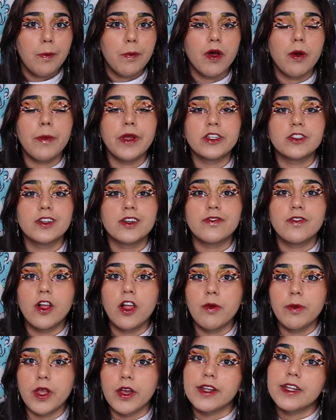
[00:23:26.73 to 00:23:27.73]
but make sure to
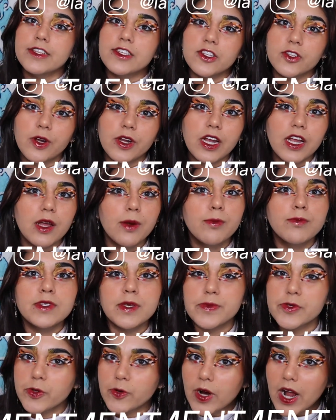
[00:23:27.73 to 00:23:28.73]
follow me on Instagram,
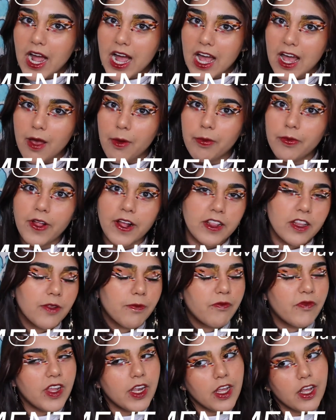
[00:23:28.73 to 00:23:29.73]
subscribe, like the
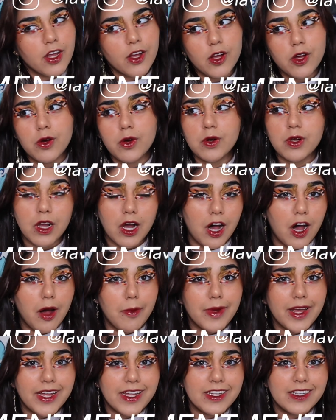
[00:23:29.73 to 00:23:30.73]
video,
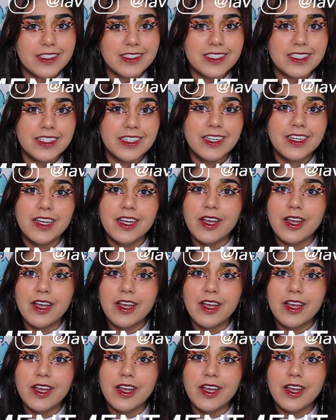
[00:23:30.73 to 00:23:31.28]
comment,